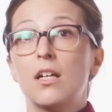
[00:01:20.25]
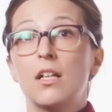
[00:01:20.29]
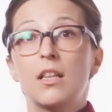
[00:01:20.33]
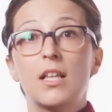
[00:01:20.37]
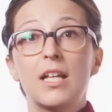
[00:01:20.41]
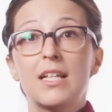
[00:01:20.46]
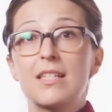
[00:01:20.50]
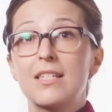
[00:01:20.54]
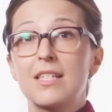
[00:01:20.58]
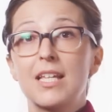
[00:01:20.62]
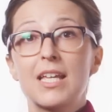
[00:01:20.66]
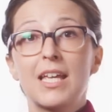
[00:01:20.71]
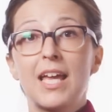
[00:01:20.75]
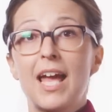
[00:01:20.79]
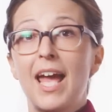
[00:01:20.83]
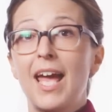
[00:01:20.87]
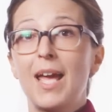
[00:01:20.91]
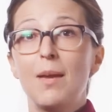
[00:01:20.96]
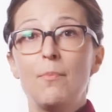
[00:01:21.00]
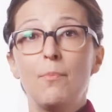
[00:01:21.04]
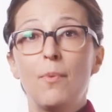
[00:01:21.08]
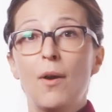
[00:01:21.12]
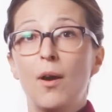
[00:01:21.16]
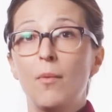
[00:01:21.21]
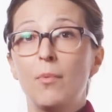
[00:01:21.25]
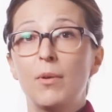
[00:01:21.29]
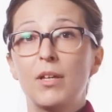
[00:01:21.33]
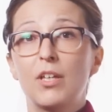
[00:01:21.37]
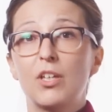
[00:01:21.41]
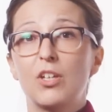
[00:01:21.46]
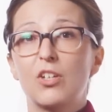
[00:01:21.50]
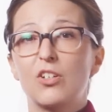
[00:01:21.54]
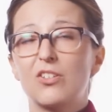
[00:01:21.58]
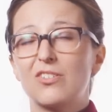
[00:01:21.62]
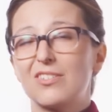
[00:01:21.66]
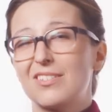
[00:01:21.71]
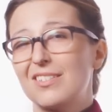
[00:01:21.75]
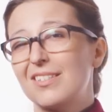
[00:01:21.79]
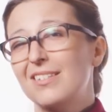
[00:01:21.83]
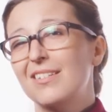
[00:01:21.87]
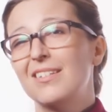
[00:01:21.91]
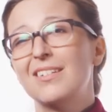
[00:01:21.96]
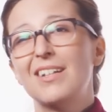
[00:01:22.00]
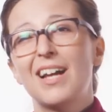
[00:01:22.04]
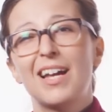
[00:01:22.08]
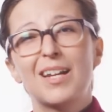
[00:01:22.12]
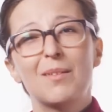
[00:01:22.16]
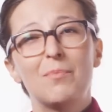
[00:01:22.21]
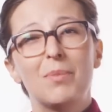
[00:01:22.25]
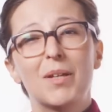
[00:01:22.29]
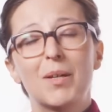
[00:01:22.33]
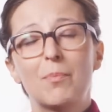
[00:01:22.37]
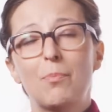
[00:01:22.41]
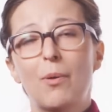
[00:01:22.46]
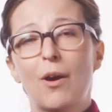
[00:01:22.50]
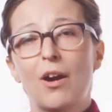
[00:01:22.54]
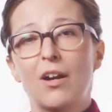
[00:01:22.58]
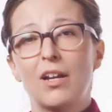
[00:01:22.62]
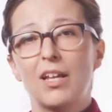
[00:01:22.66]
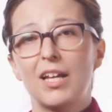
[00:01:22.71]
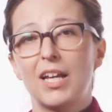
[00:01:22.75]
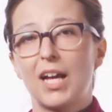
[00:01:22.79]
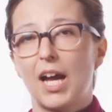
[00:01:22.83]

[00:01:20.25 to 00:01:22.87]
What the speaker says: Let's say you hate barbecues. You're not a big party